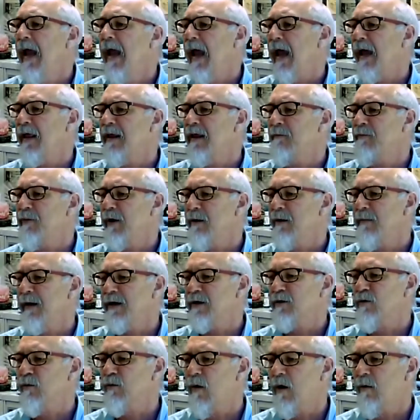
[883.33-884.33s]
and then pretty
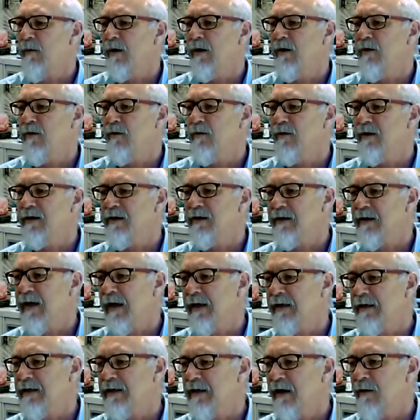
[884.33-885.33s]
much what we do is
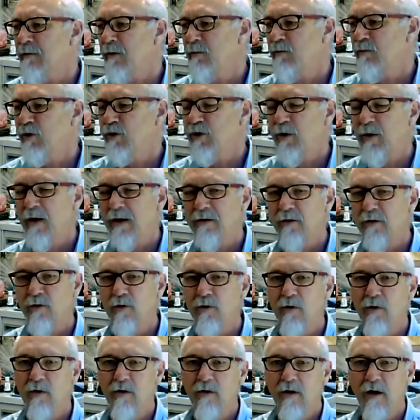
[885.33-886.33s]
that we push you out the
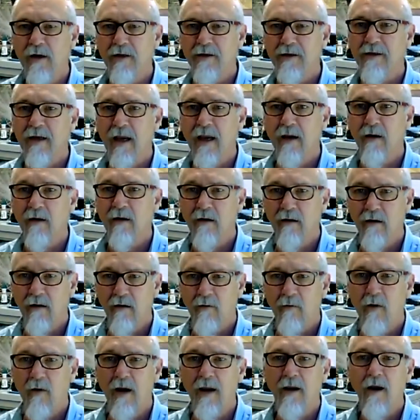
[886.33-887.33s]
door and say,
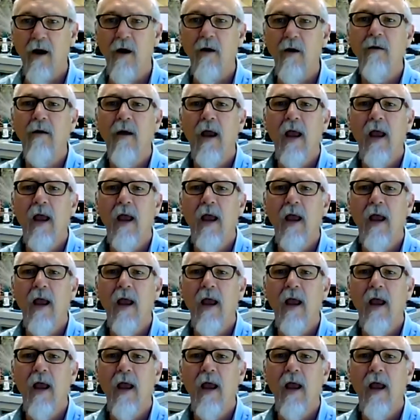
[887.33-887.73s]
away you go,